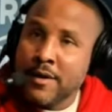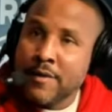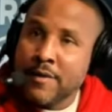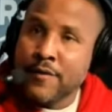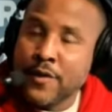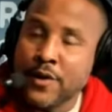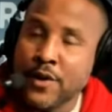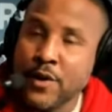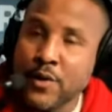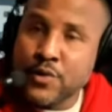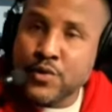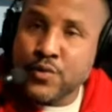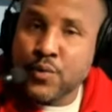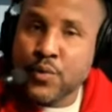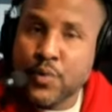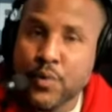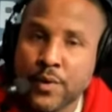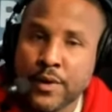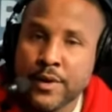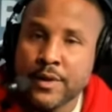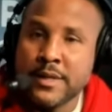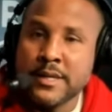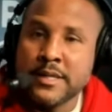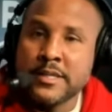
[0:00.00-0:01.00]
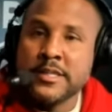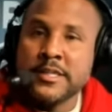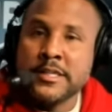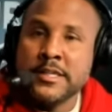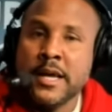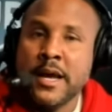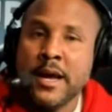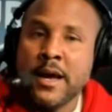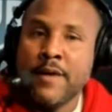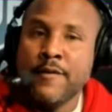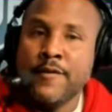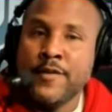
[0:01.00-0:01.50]
for Coach Rhule and this
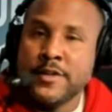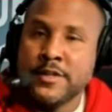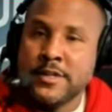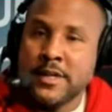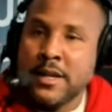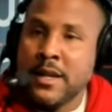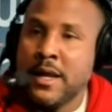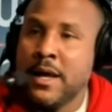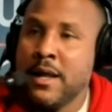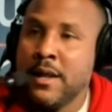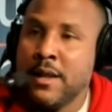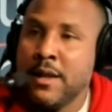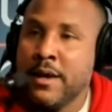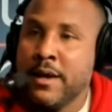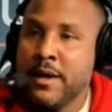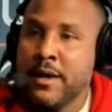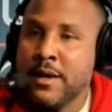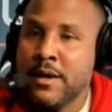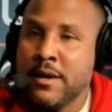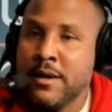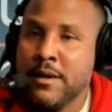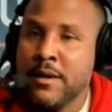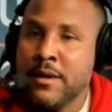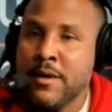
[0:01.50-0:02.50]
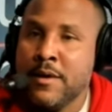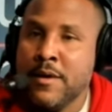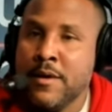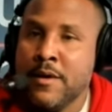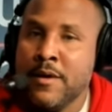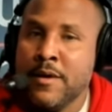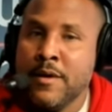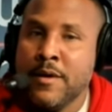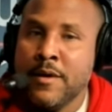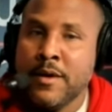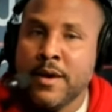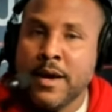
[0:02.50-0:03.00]
staff, it's a lot like
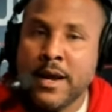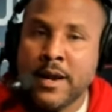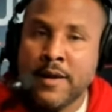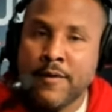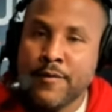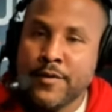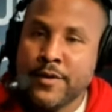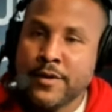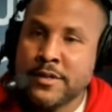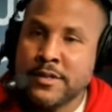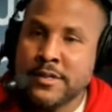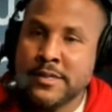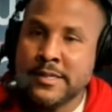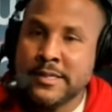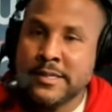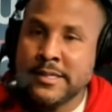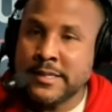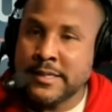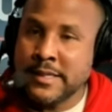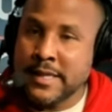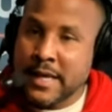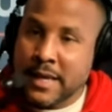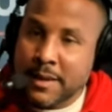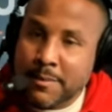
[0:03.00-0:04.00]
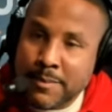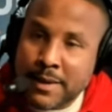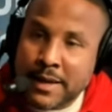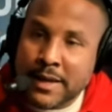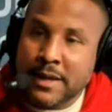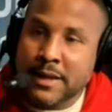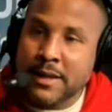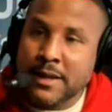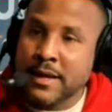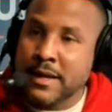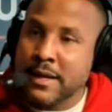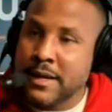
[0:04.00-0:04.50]
kind of this
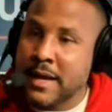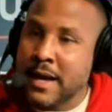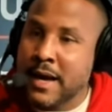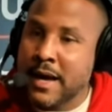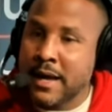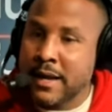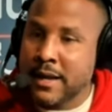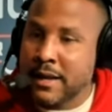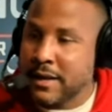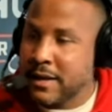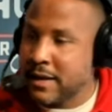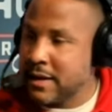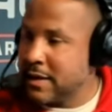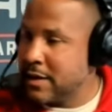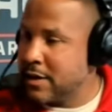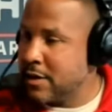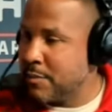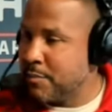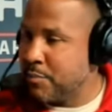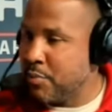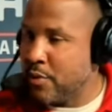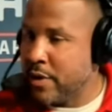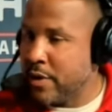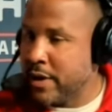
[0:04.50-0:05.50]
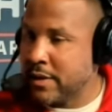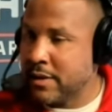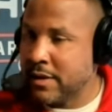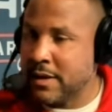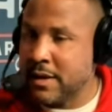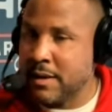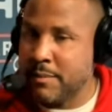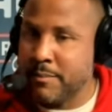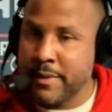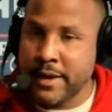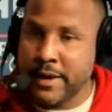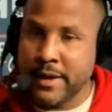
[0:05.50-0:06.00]
seemingly nonlinear point that
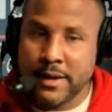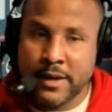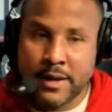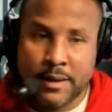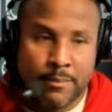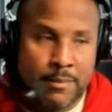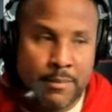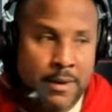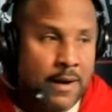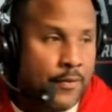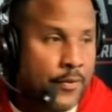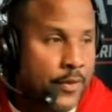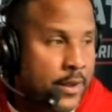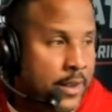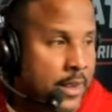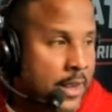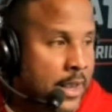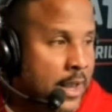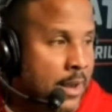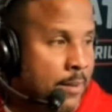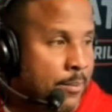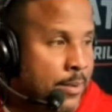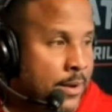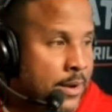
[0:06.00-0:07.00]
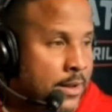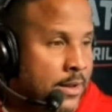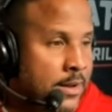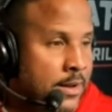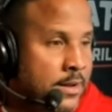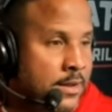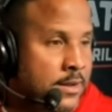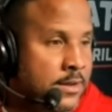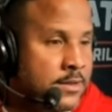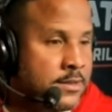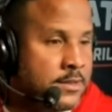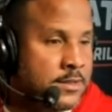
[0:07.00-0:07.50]
I'm making about the camp, and it
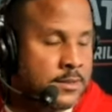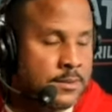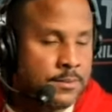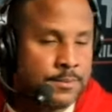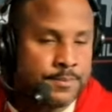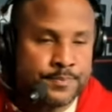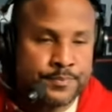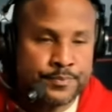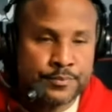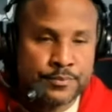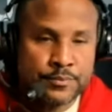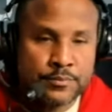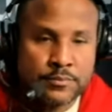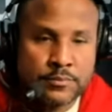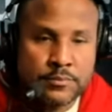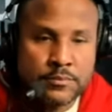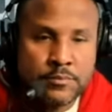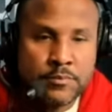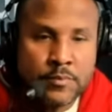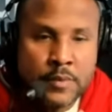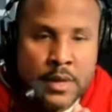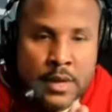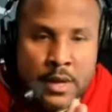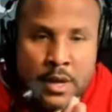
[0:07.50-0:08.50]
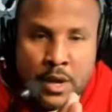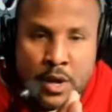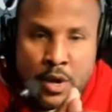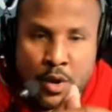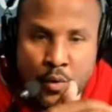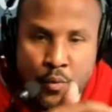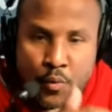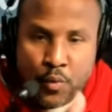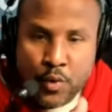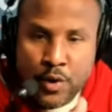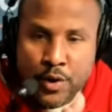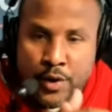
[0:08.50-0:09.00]
is
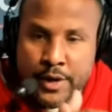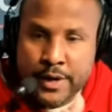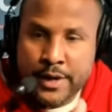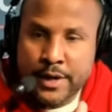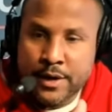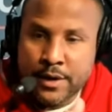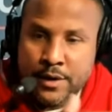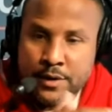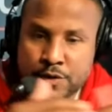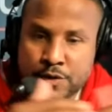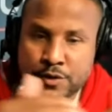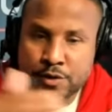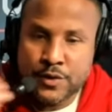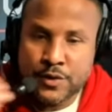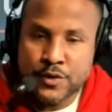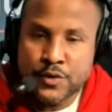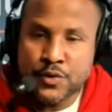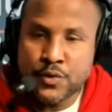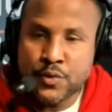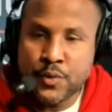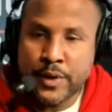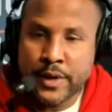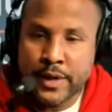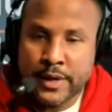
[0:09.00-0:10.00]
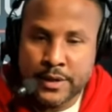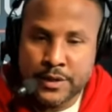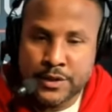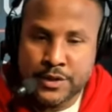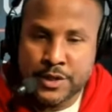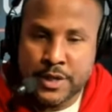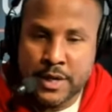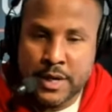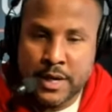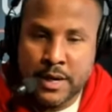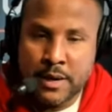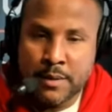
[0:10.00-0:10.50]
we're here to do a
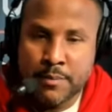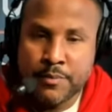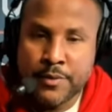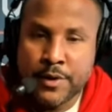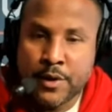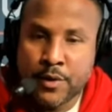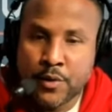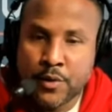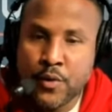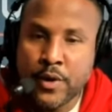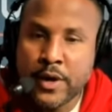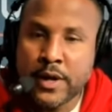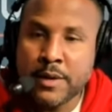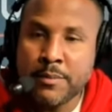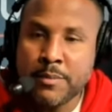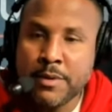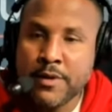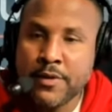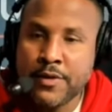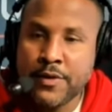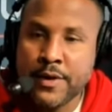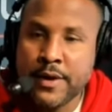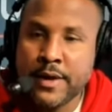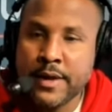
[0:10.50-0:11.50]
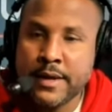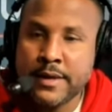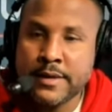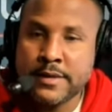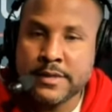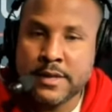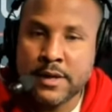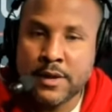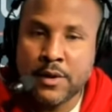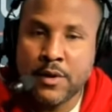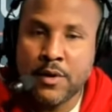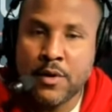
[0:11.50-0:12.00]
job. There are going to be things
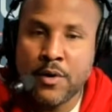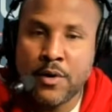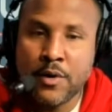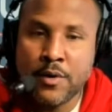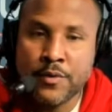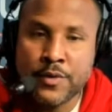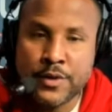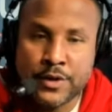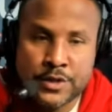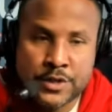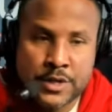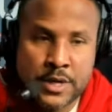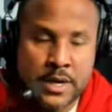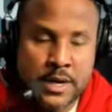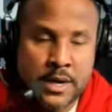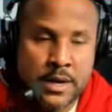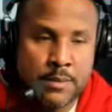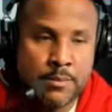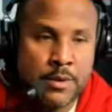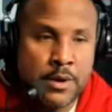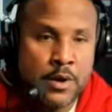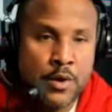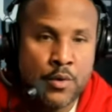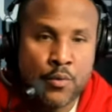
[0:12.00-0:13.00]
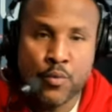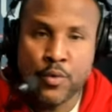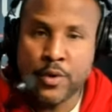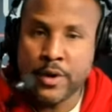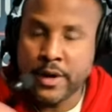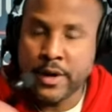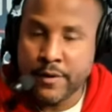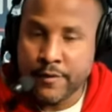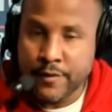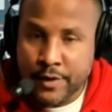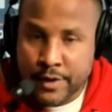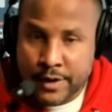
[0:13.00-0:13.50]
along the job,
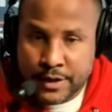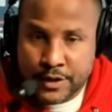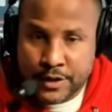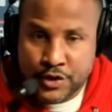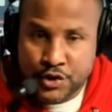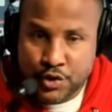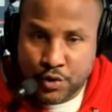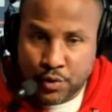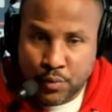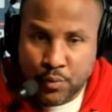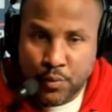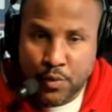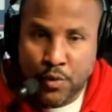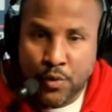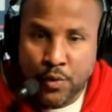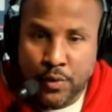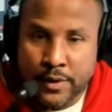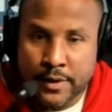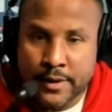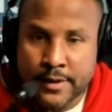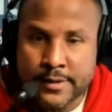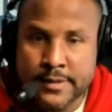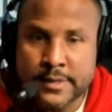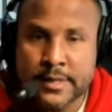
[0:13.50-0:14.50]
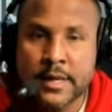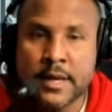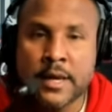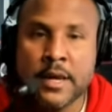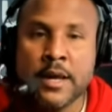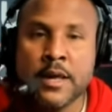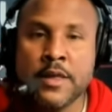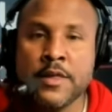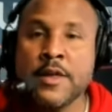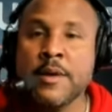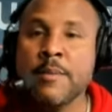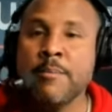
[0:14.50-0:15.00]
whatever it is your role is,
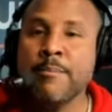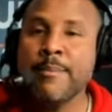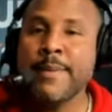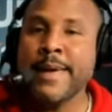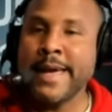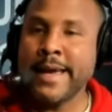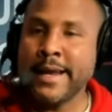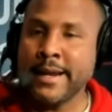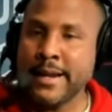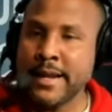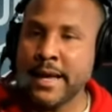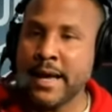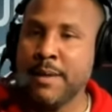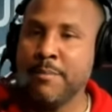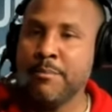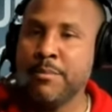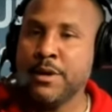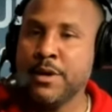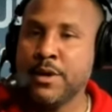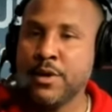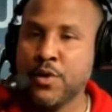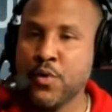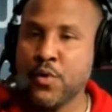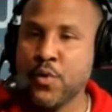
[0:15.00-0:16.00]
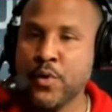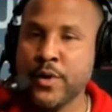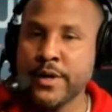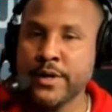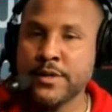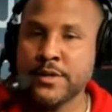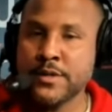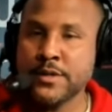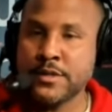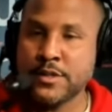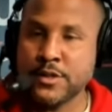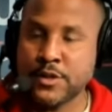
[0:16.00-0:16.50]
that may not be according
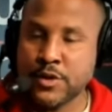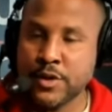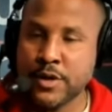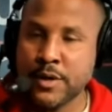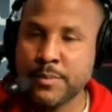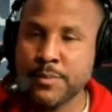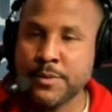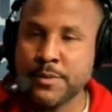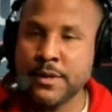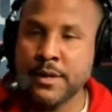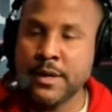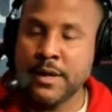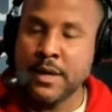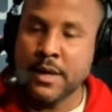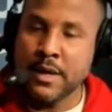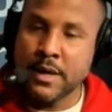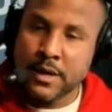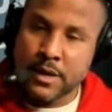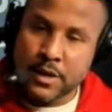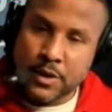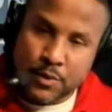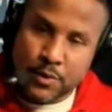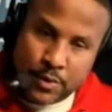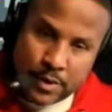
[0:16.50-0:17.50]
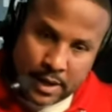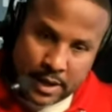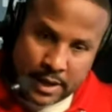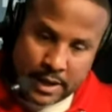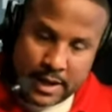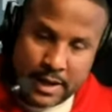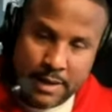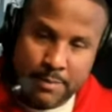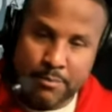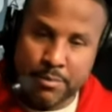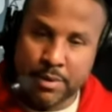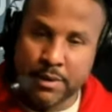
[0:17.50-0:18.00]
to script. You
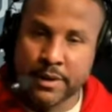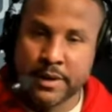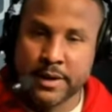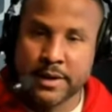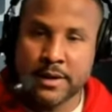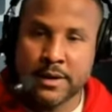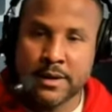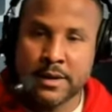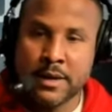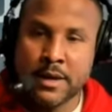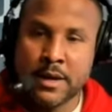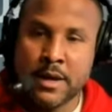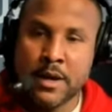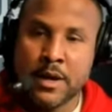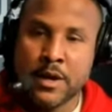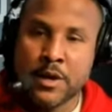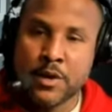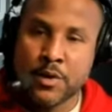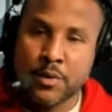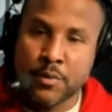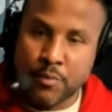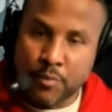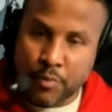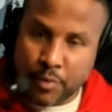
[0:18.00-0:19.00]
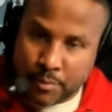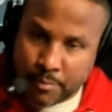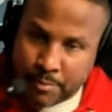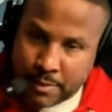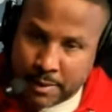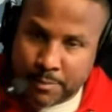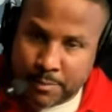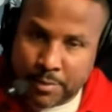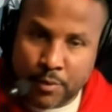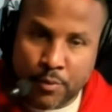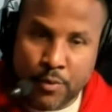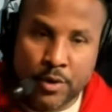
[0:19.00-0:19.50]
cannot blink.
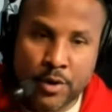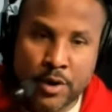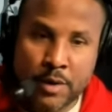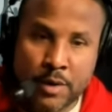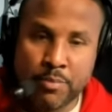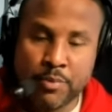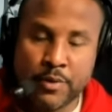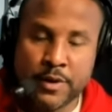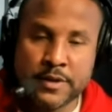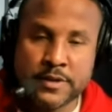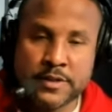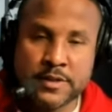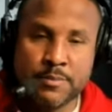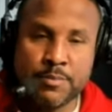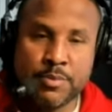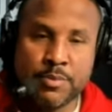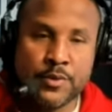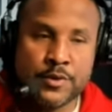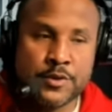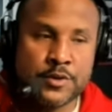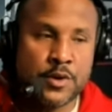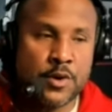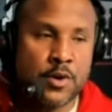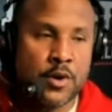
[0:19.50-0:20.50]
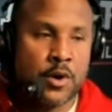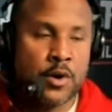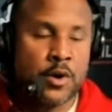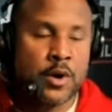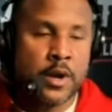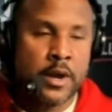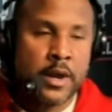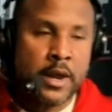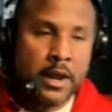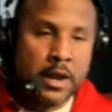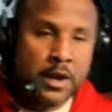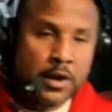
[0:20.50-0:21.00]
Remember what our principles are
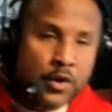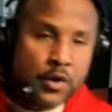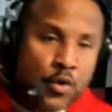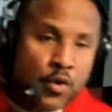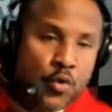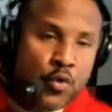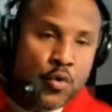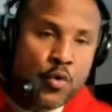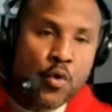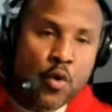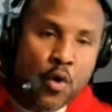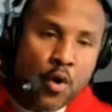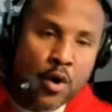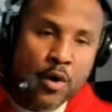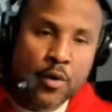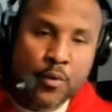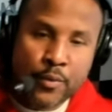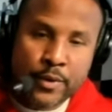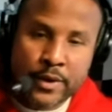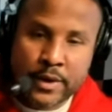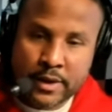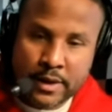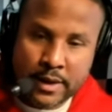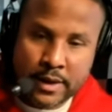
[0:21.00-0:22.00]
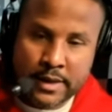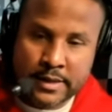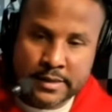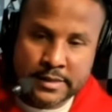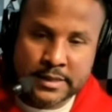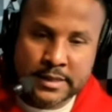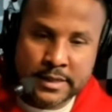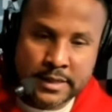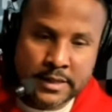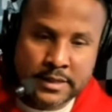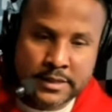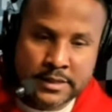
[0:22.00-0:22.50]
and who are we as
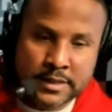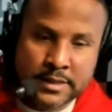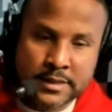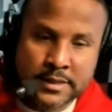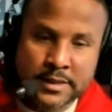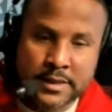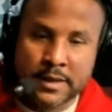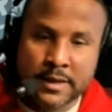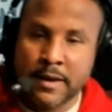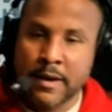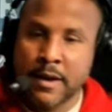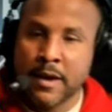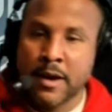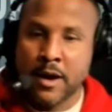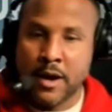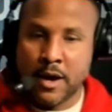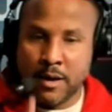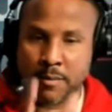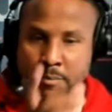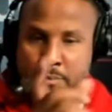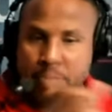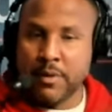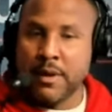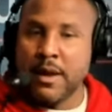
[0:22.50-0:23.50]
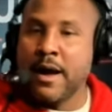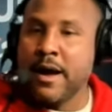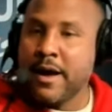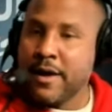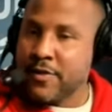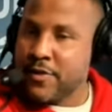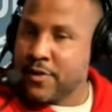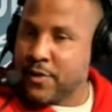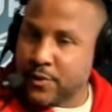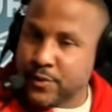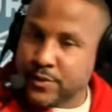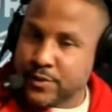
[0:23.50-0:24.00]
an entity. Apply
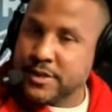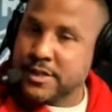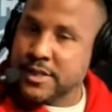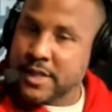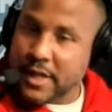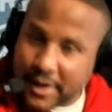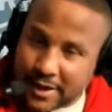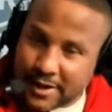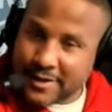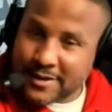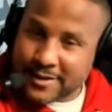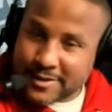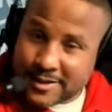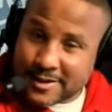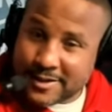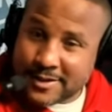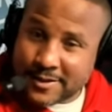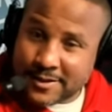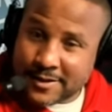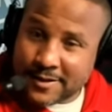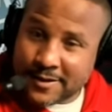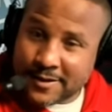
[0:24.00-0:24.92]
those things